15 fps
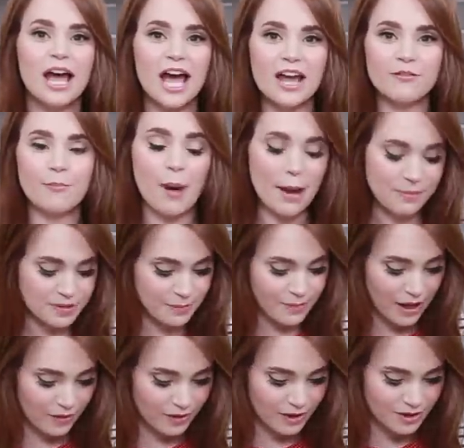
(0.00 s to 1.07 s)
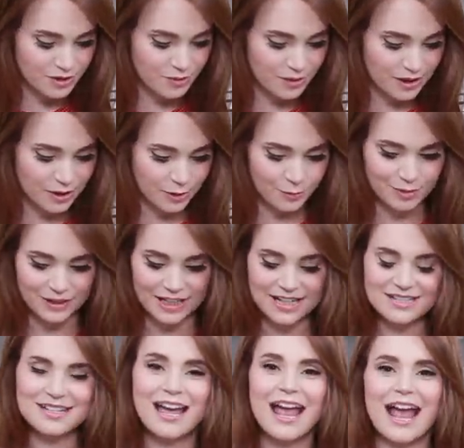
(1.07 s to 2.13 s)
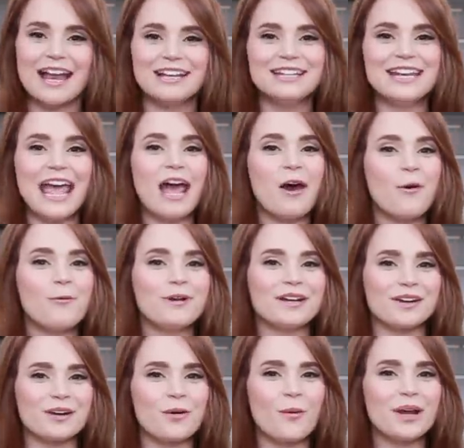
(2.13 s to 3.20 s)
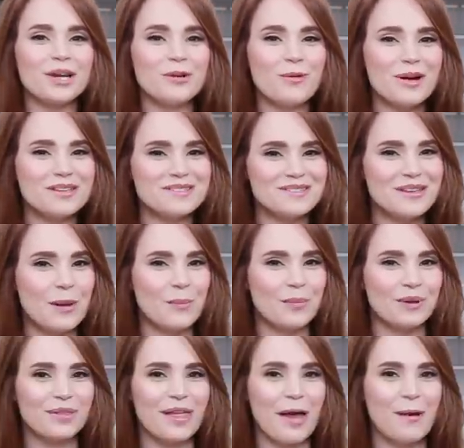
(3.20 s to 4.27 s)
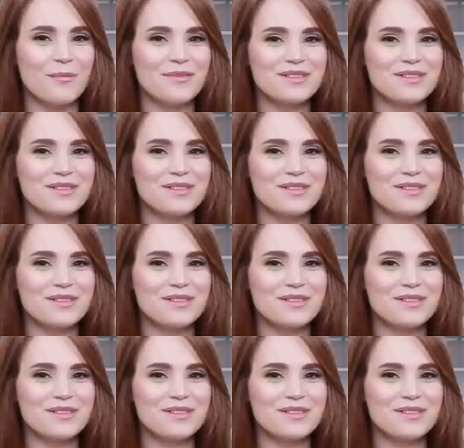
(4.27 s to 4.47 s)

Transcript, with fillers: I've popped them out onto a little plate and now we are going to assemble them.